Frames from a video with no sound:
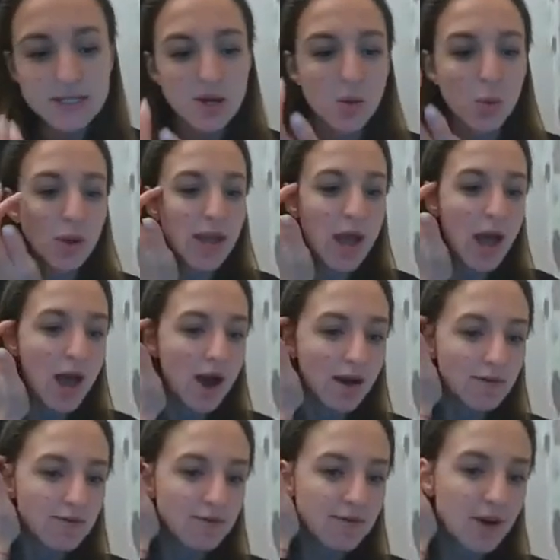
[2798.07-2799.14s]
So we
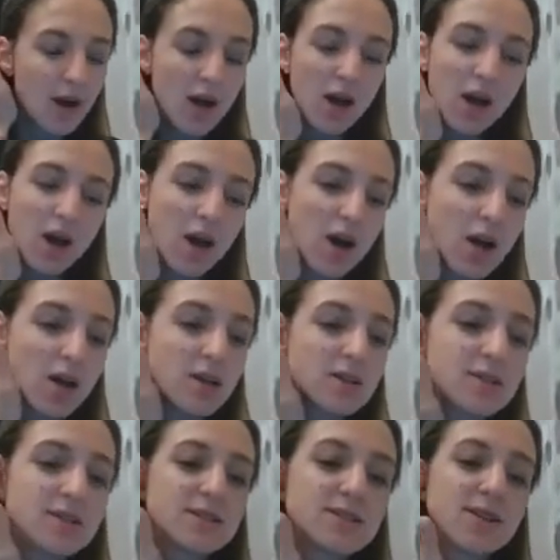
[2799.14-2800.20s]
have uh,
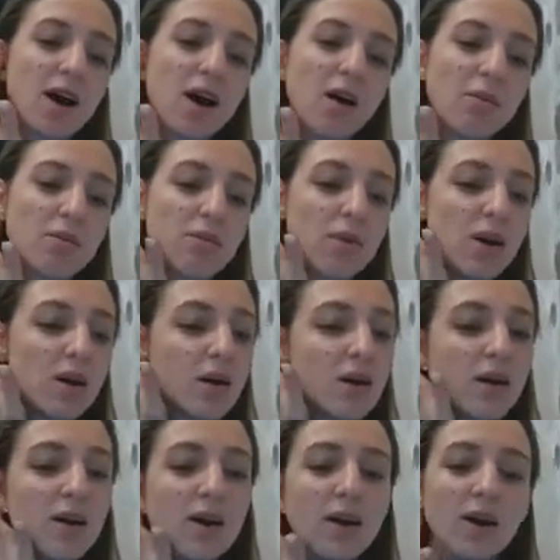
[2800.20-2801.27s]
some uh,
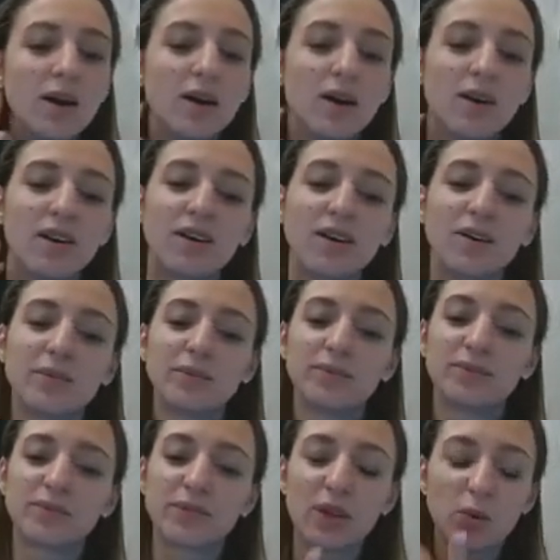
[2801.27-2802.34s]

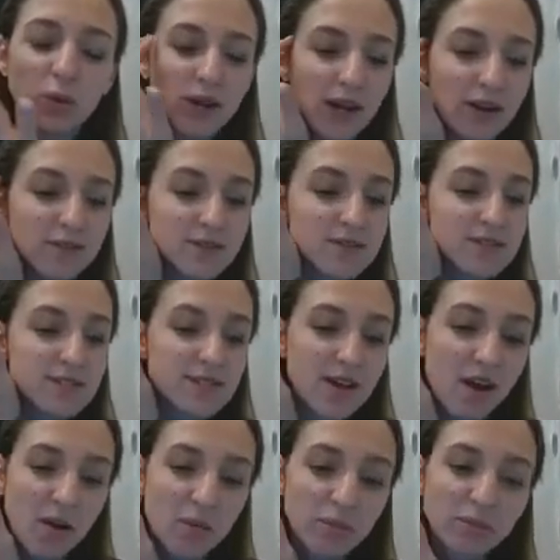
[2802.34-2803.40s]
um, we have
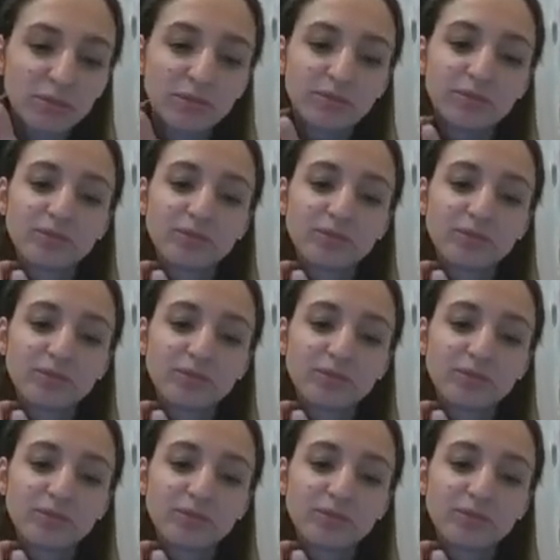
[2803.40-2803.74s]
some